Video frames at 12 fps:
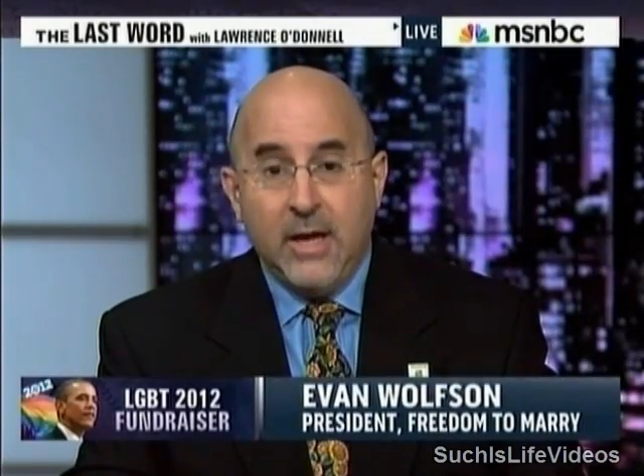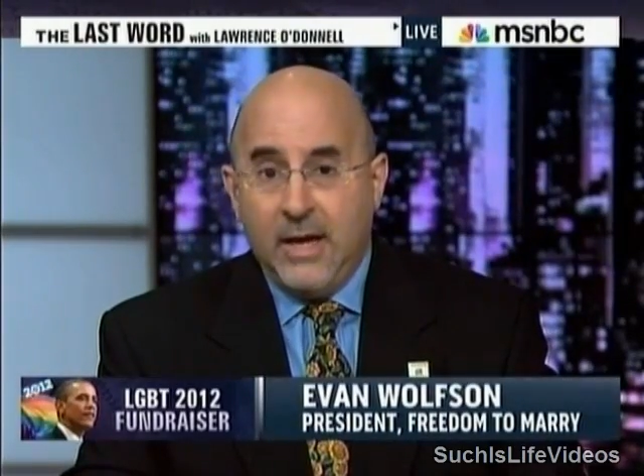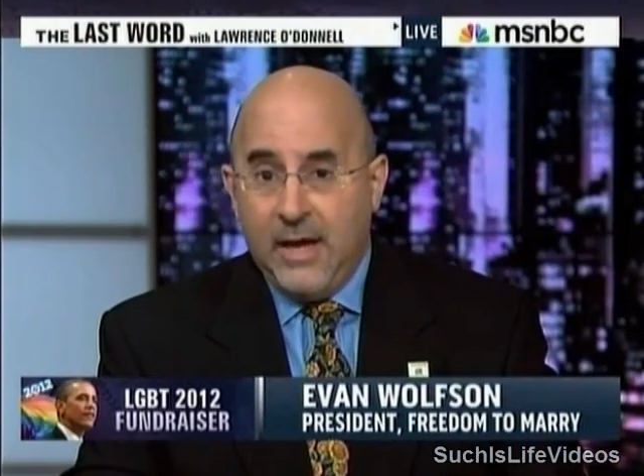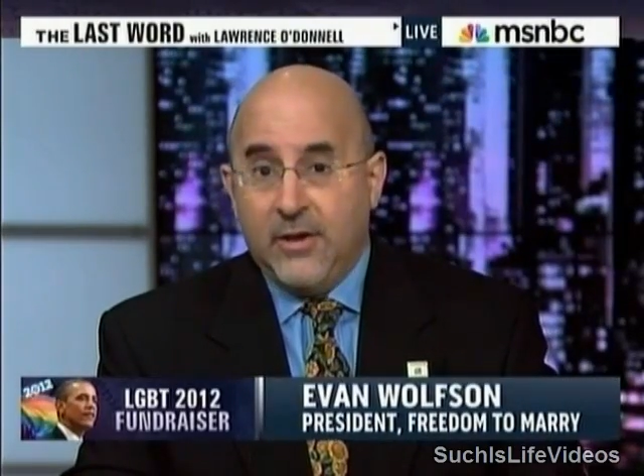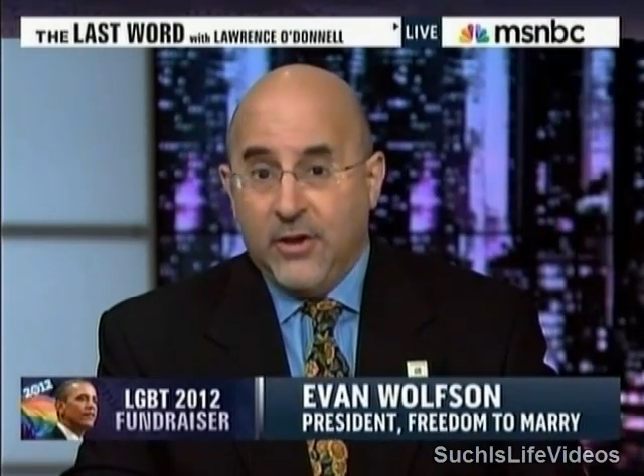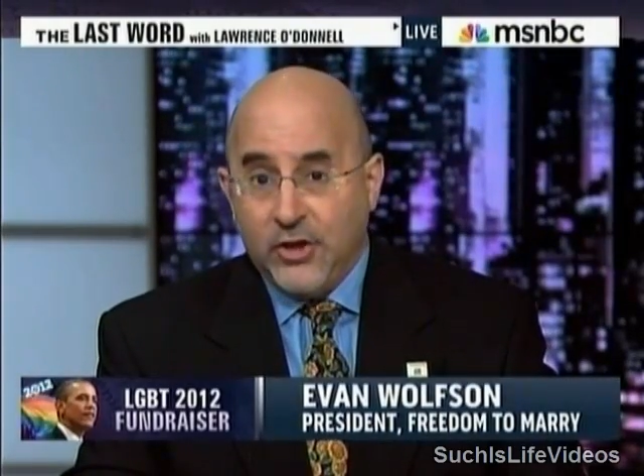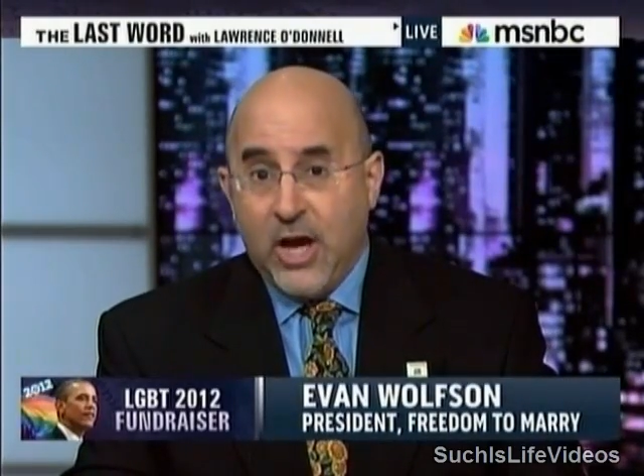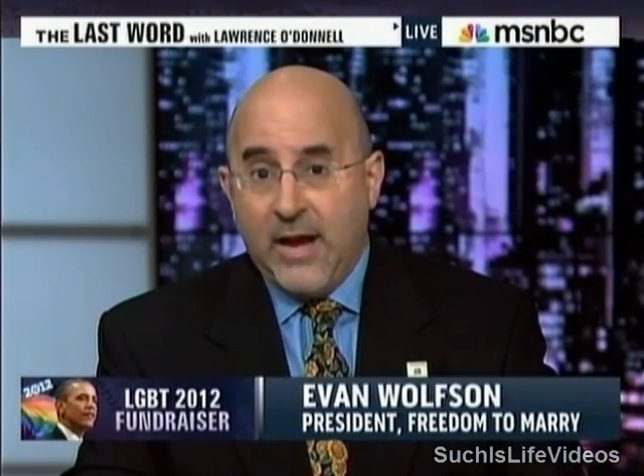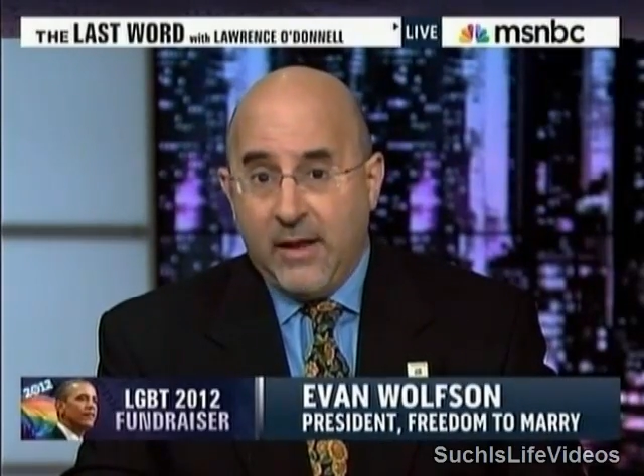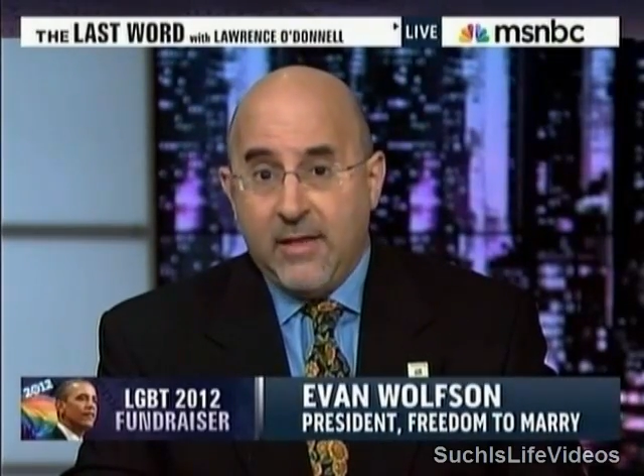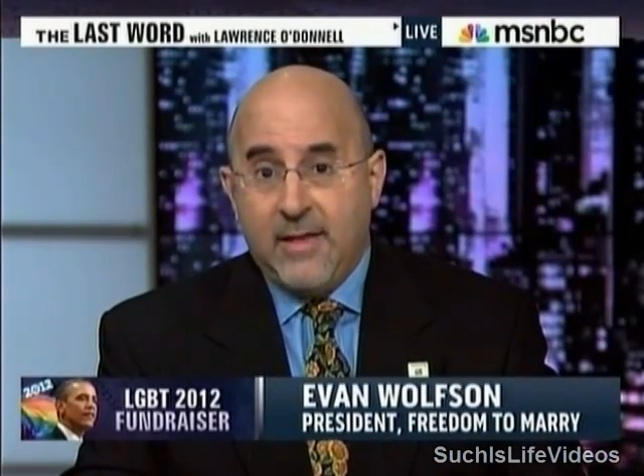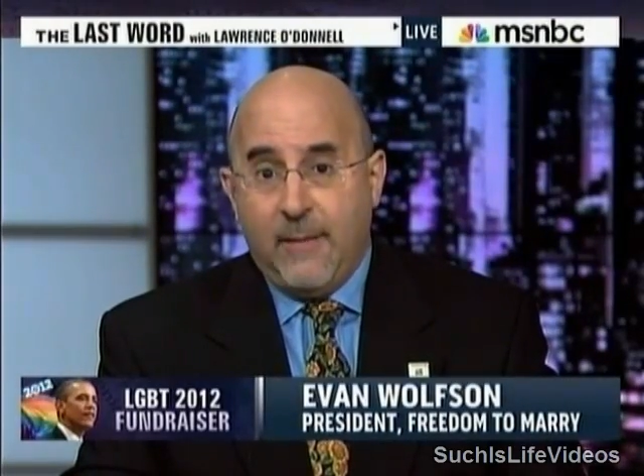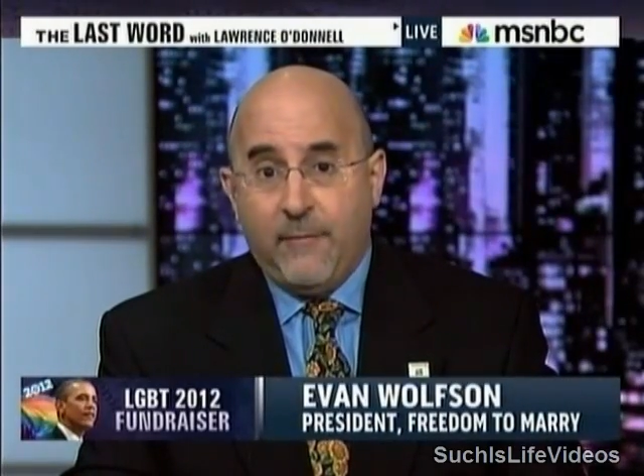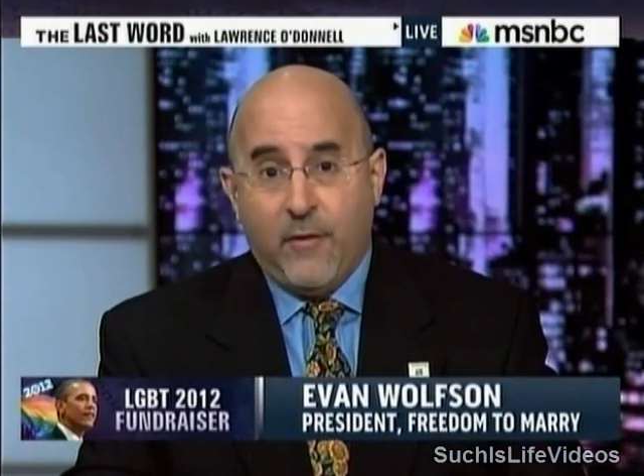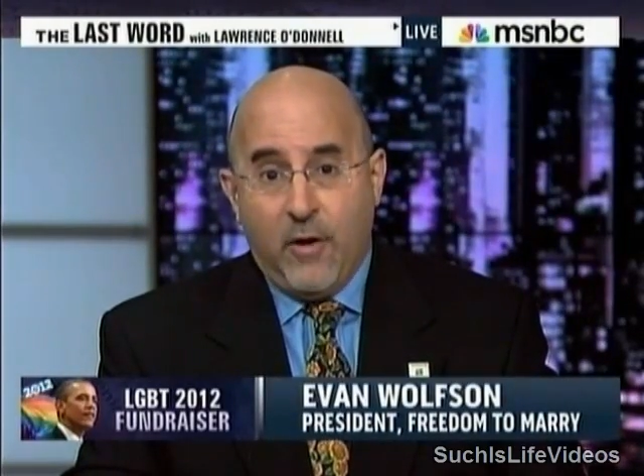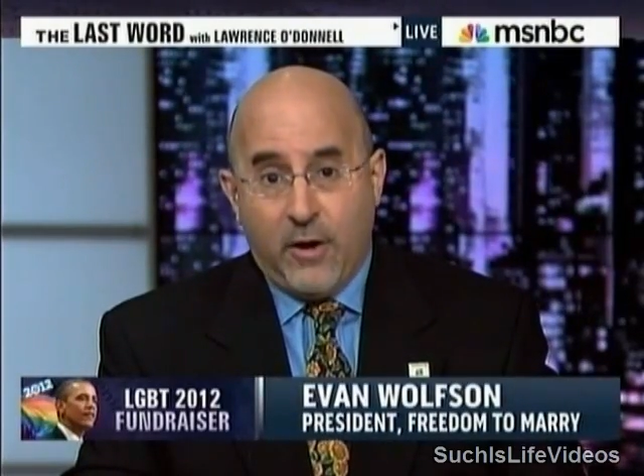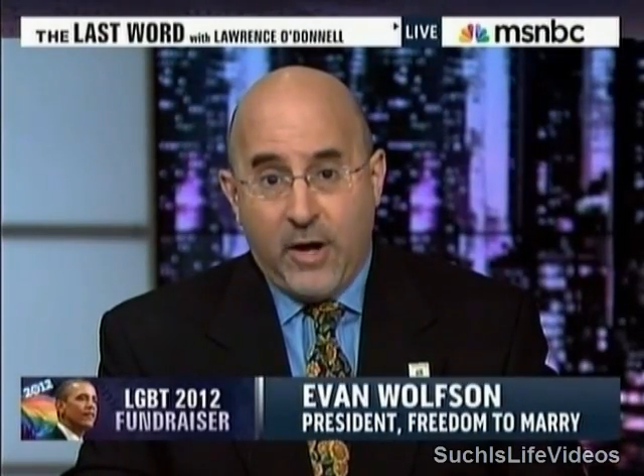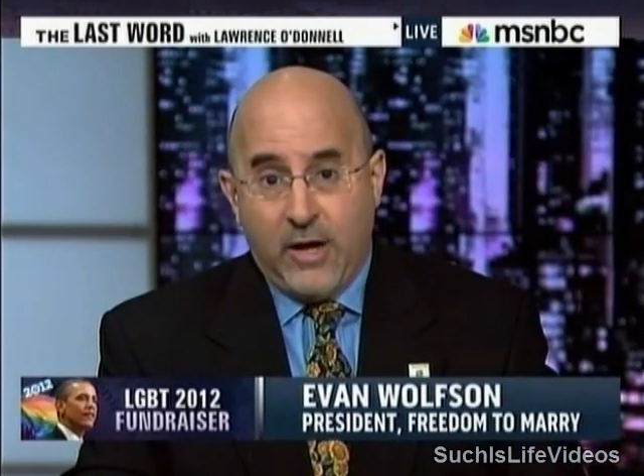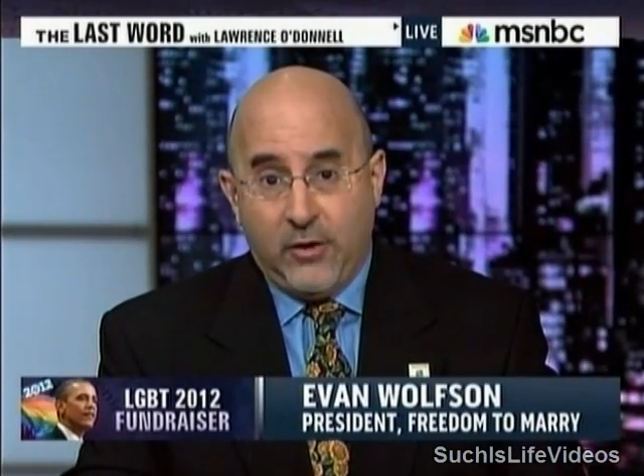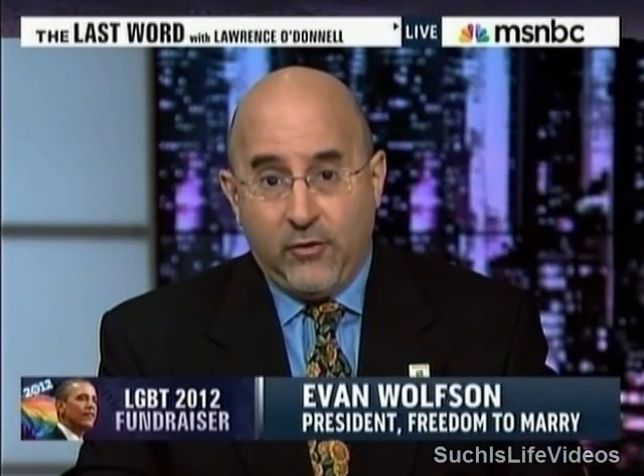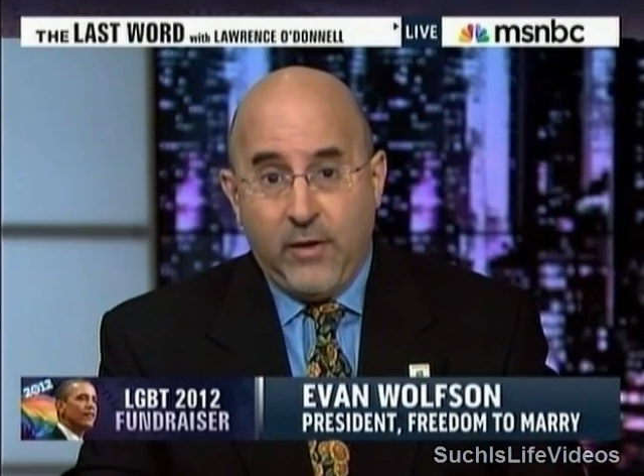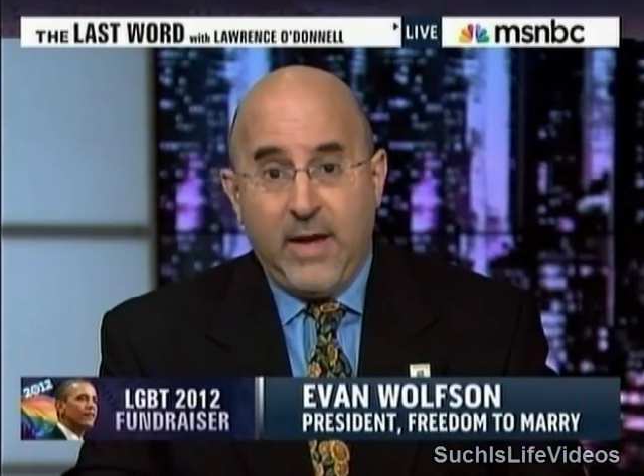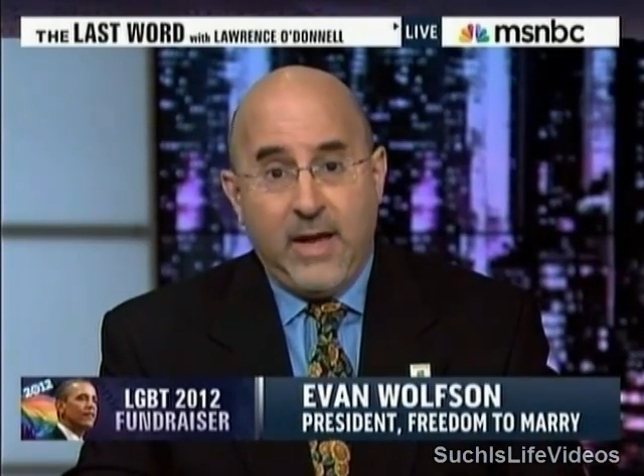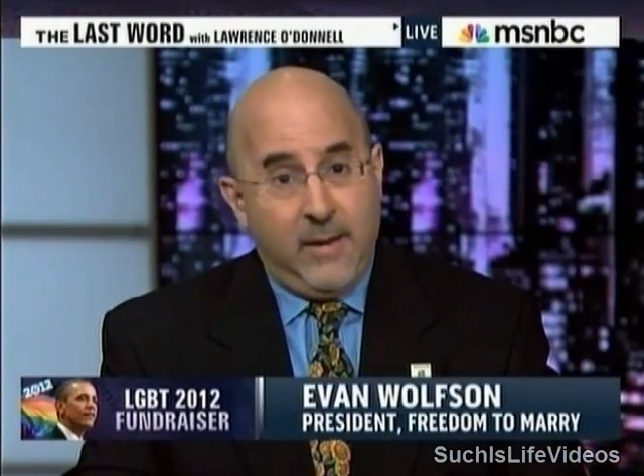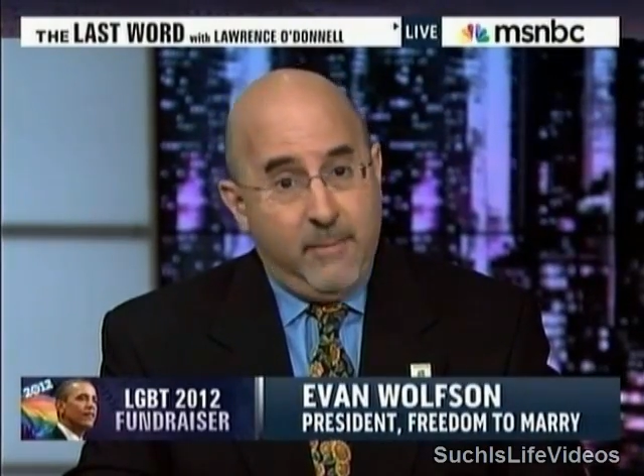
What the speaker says: is a giant step for our country and